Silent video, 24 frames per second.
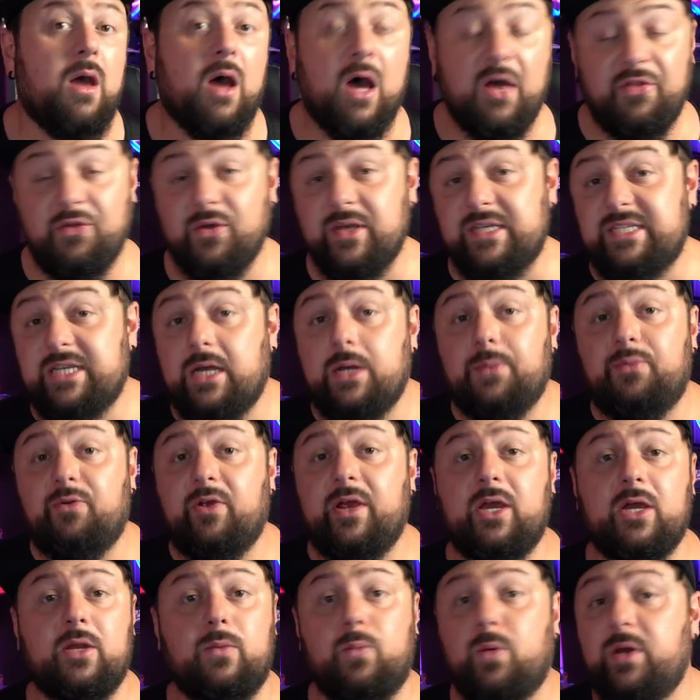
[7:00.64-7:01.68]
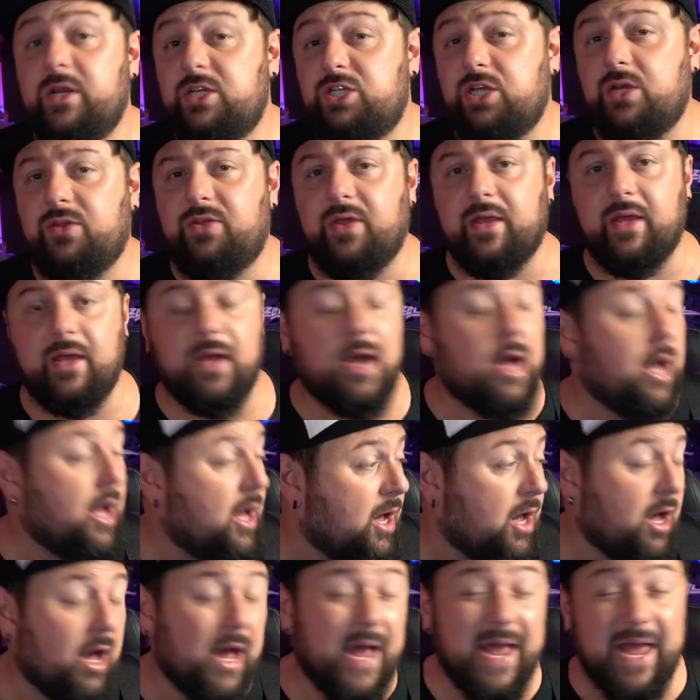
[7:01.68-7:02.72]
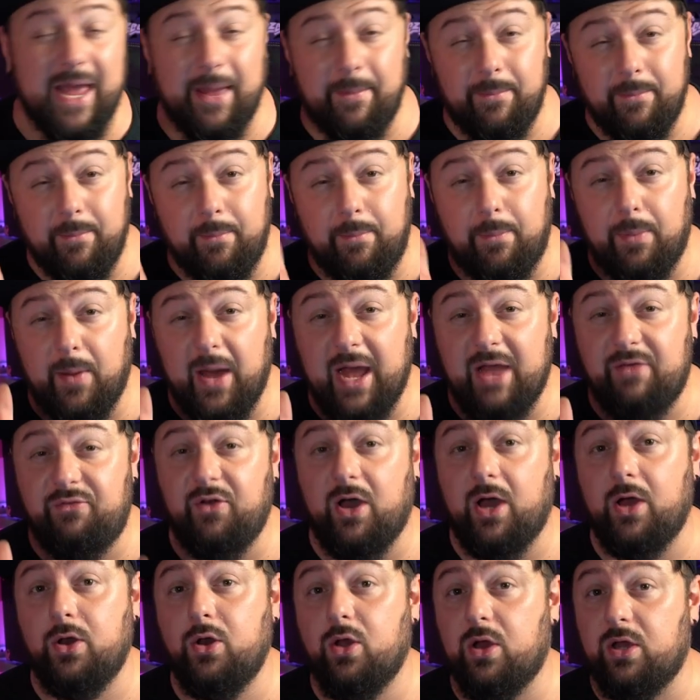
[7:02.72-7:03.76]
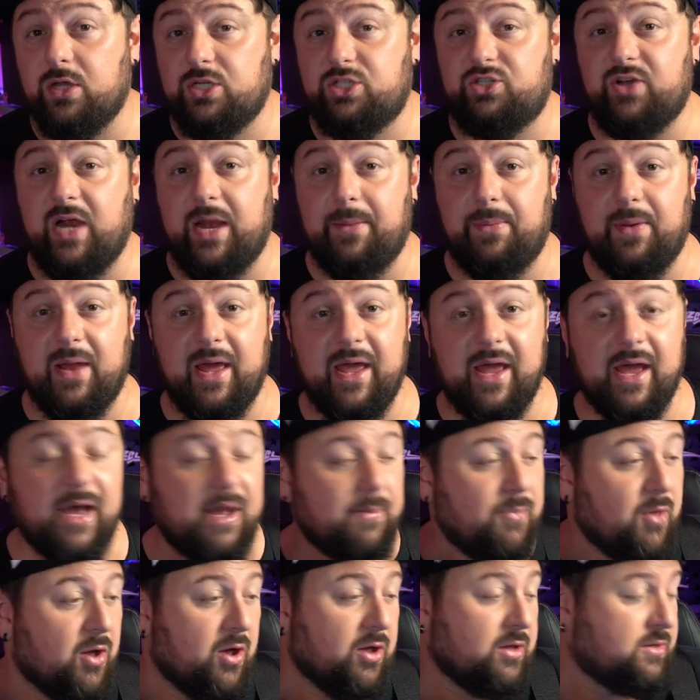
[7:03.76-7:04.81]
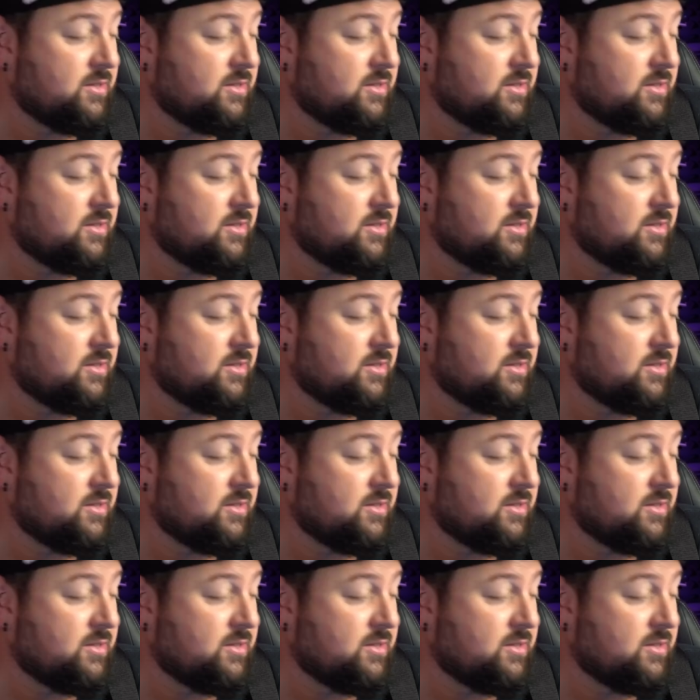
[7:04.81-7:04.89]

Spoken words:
I thought it sounded pretty good. What did you think? I am by far not a Strat player. I'm not